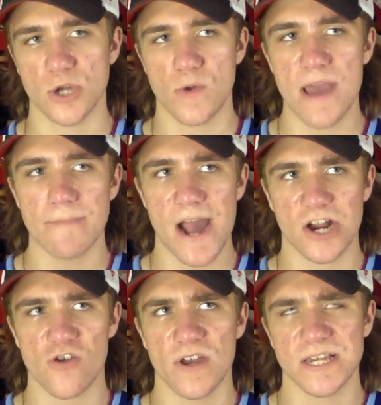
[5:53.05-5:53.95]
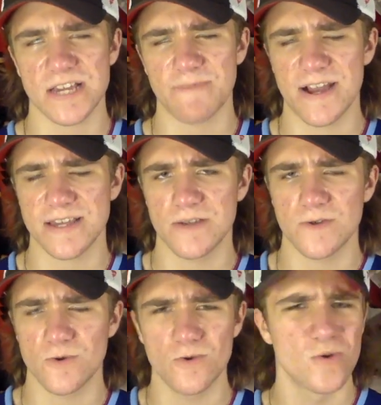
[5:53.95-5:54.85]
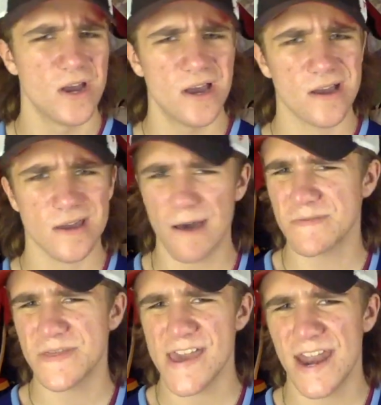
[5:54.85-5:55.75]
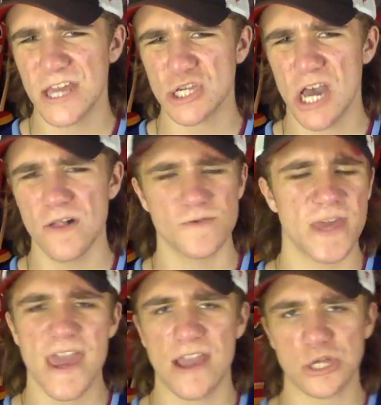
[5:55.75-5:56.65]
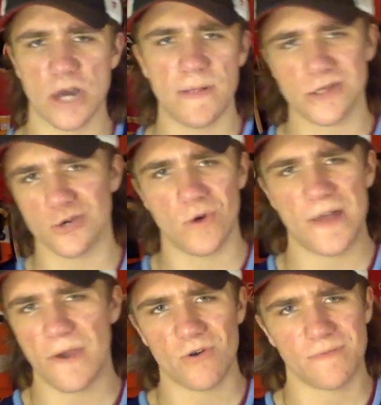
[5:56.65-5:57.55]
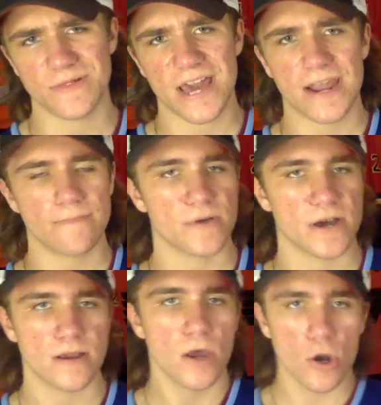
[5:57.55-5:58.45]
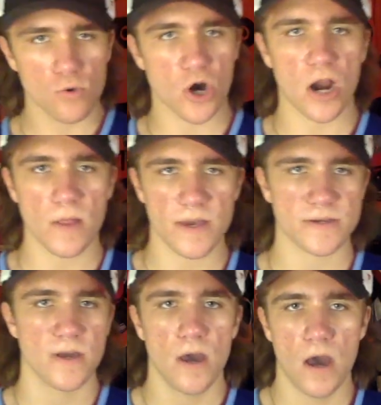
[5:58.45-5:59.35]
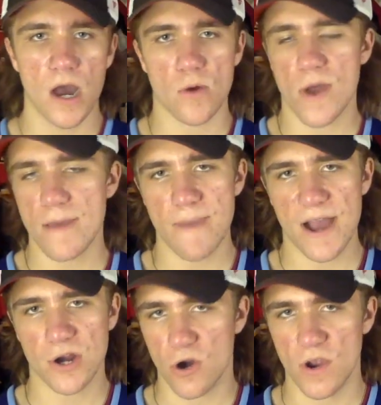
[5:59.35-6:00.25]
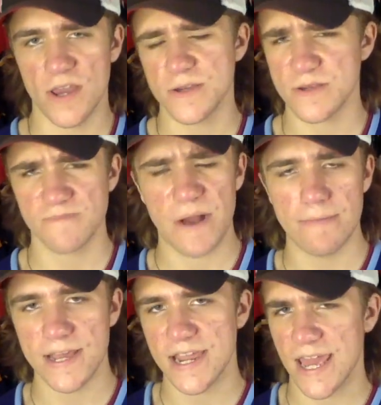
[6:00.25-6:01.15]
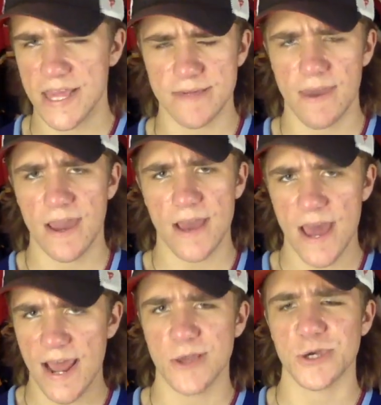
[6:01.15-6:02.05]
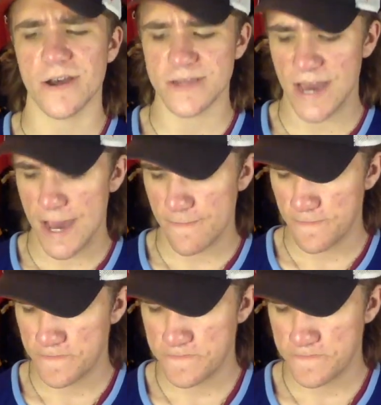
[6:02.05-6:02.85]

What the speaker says: So Reinbacher is expected to come to the NHL or the AHL. I'm not sure how they want to plan it, but regardless, Reinbacher is probably going to get some NHL time.